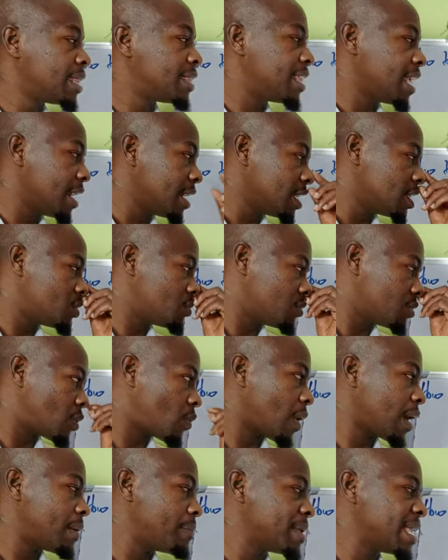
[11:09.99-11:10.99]
Then it will
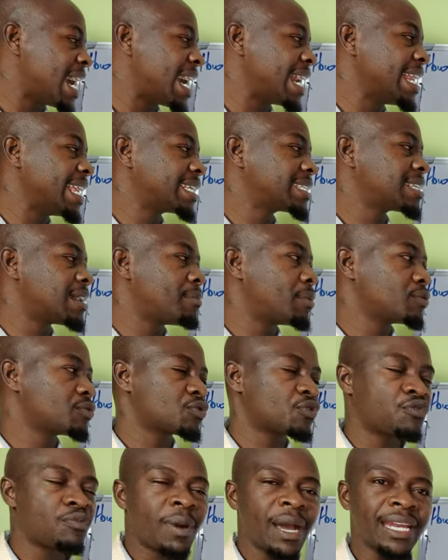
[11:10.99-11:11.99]
require me an X
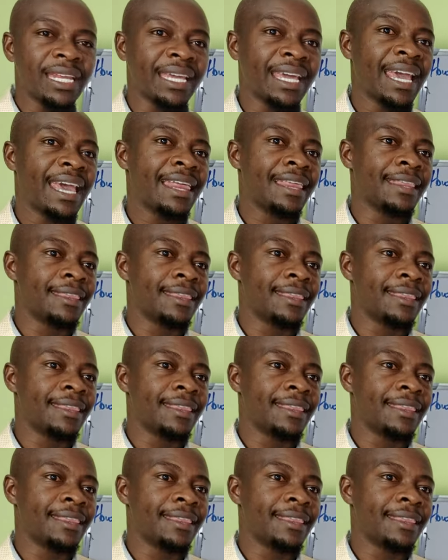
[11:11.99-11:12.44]
amount of money.